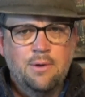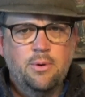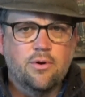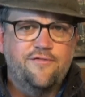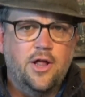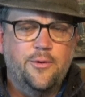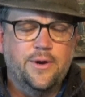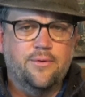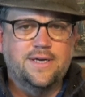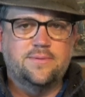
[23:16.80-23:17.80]
And we were
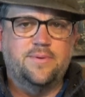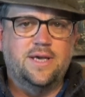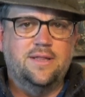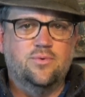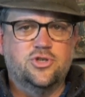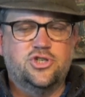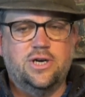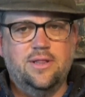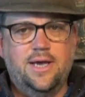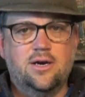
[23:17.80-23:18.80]
following a recipe that we'll
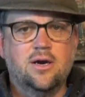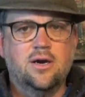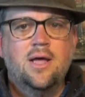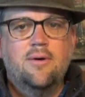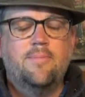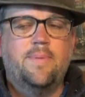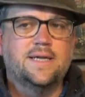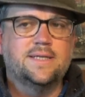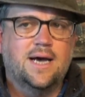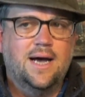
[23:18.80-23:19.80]
share later,
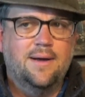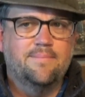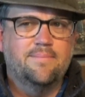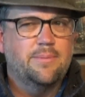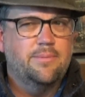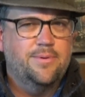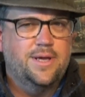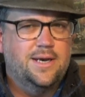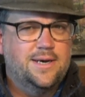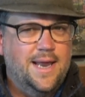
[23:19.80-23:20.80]
but
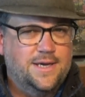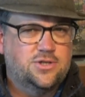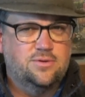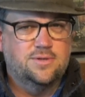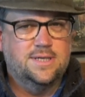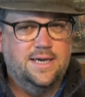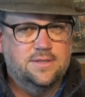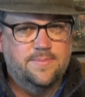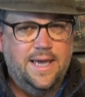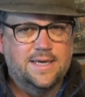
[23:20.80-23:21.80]
probably next Tuesday
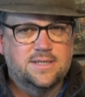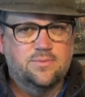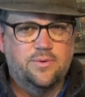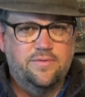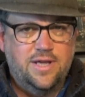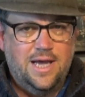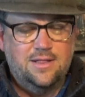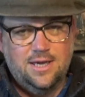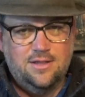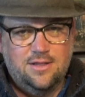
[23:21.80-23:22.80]
is my guess, when we've
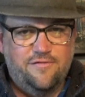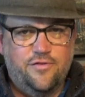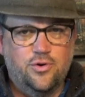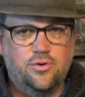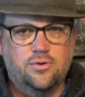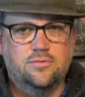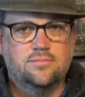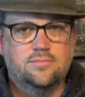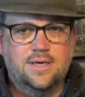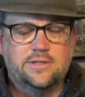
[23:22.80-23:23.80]
had like the
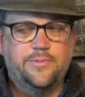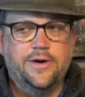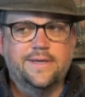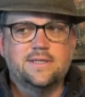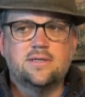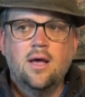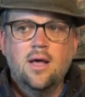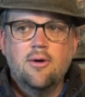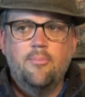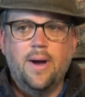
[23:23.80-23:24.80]
full experience.
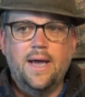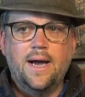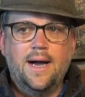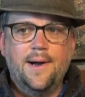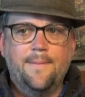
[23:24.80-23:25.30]
But